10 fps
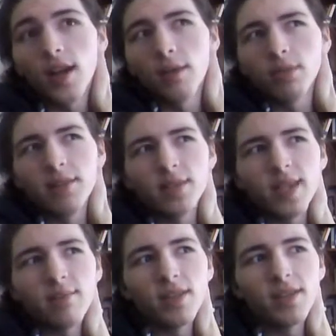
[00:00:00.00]
believe his
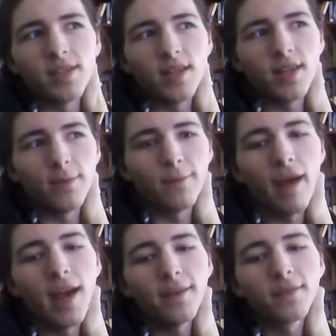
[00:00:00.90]
name is
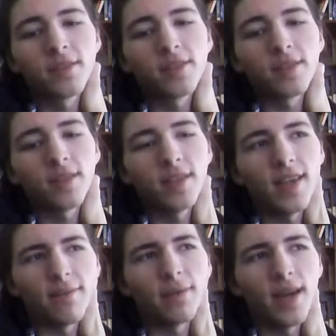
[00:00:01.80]
Fives.
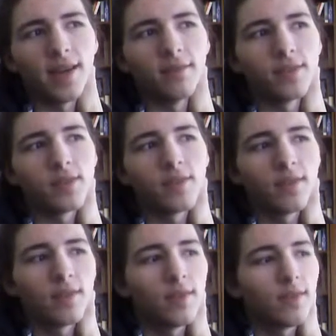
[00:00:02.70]
Yeah, Fives.
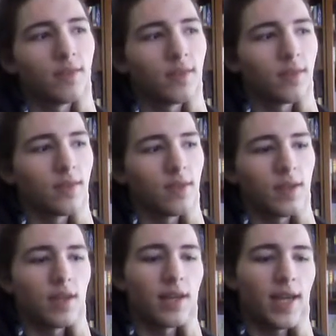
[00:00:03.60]

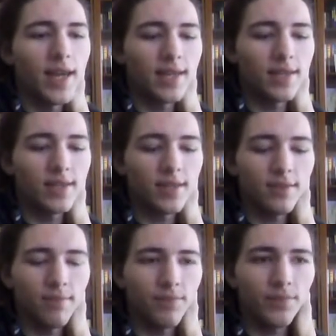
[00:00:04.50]
And
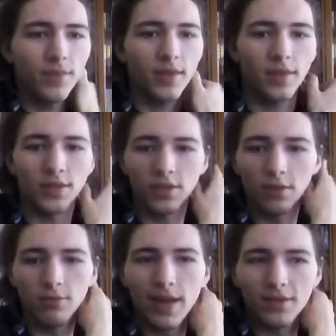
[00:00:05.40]

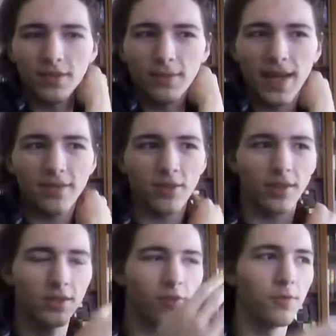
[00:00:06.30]
so Rex and Fives are
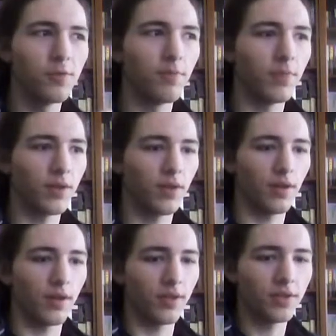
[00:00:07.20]
the two
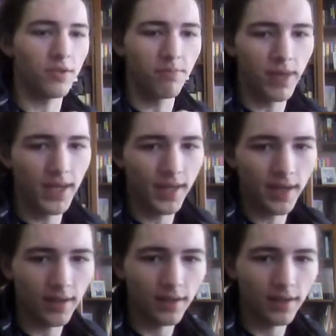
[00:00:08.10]
big